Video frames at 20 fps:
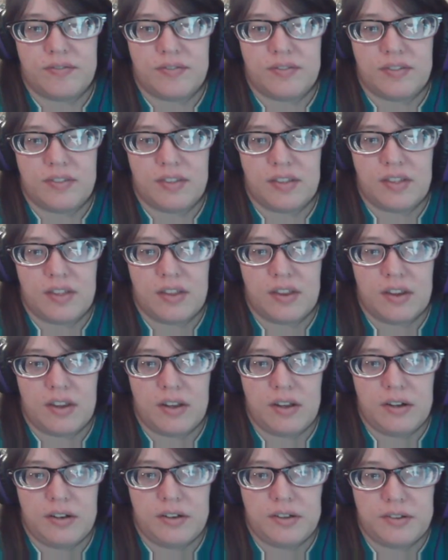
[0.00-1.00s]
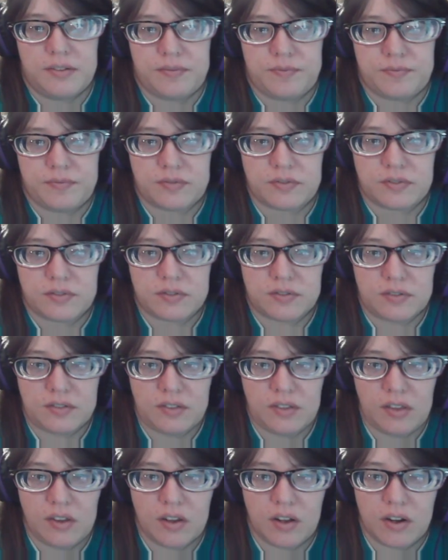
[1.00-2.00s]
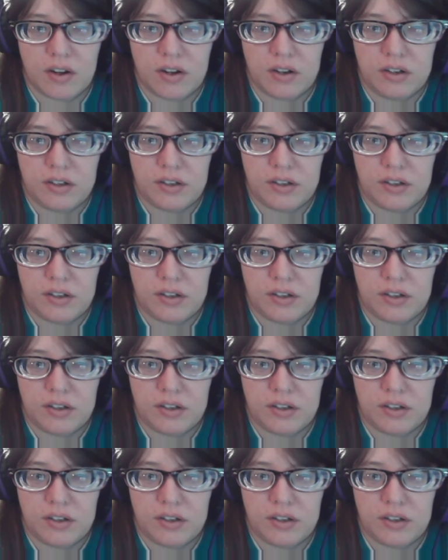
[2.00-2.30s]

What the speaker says: (no one is talking)